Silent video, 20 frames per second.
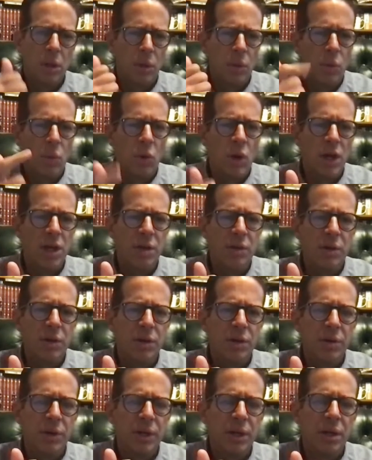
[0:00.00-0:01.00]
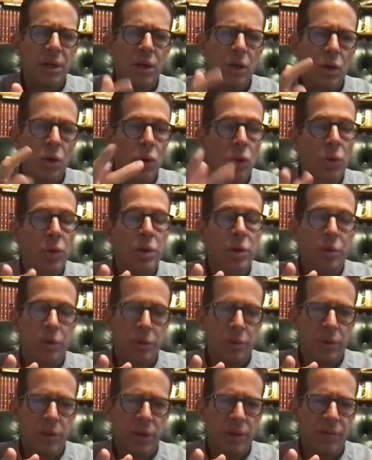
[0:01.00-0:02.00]
what you are doing, who you are
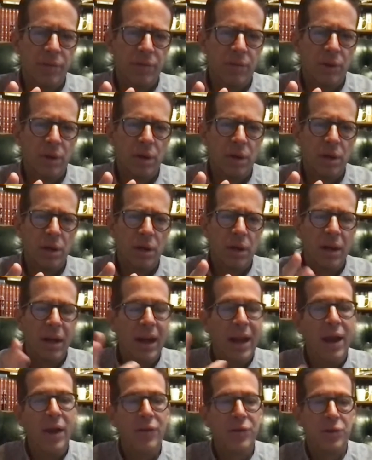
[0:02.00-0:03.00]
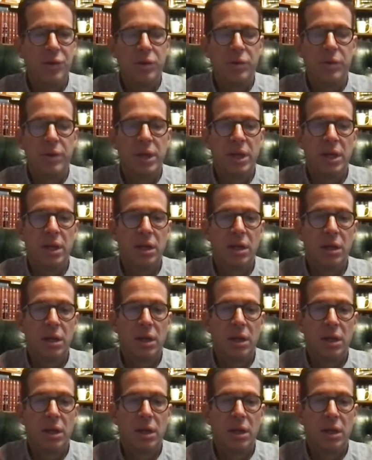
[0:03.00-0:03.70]
doing it for, how you're doing it,